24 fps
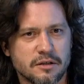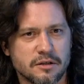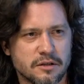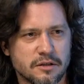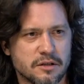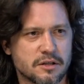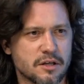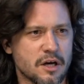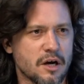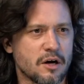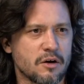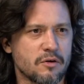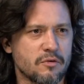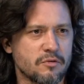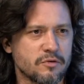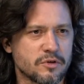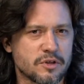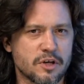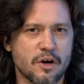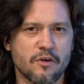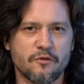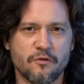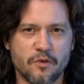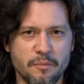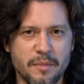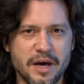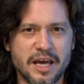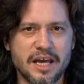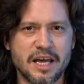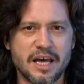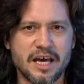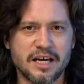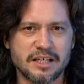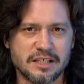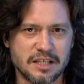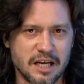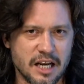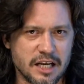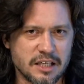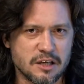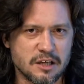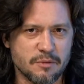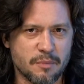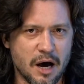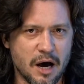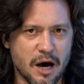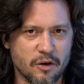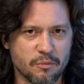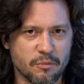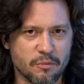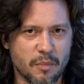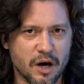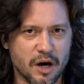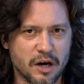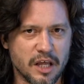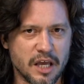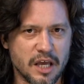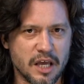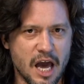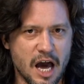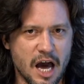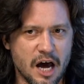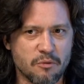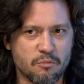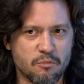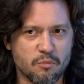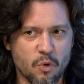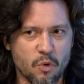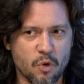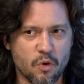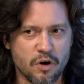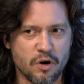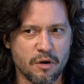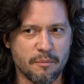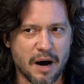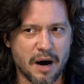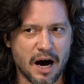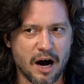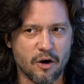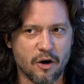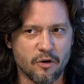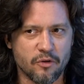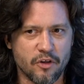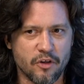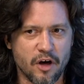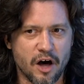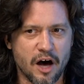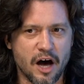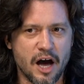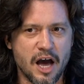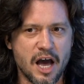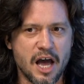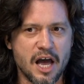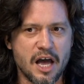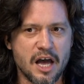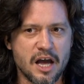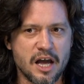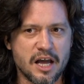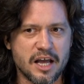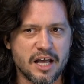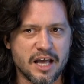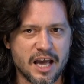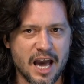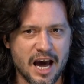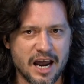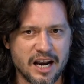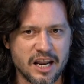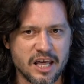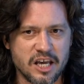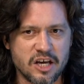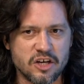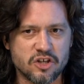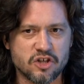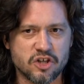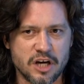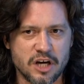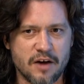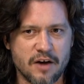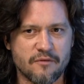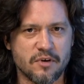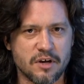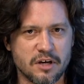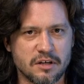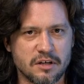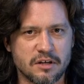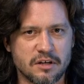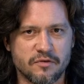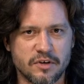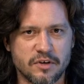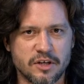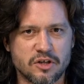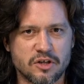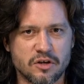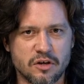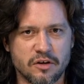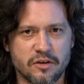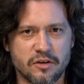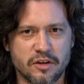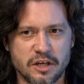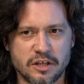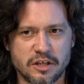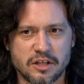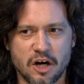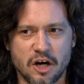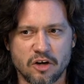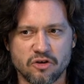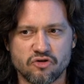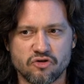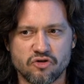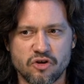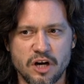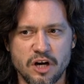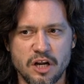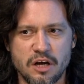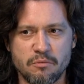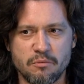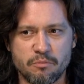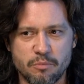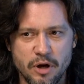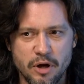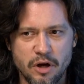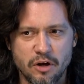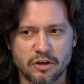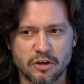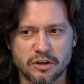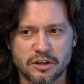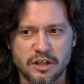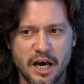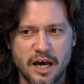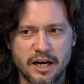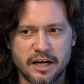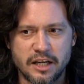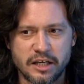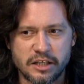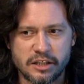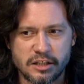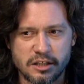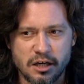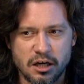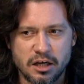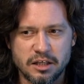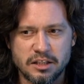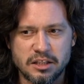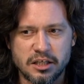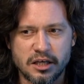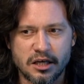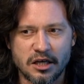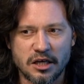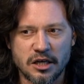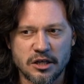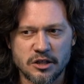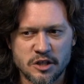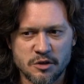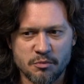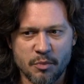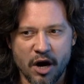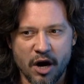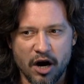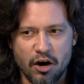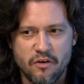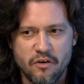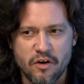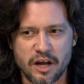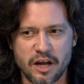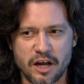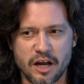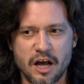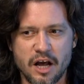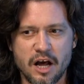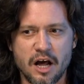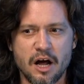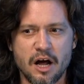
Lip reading: So for me, it's less about the money and more about can each and every individual in this country build an exciting and inspiring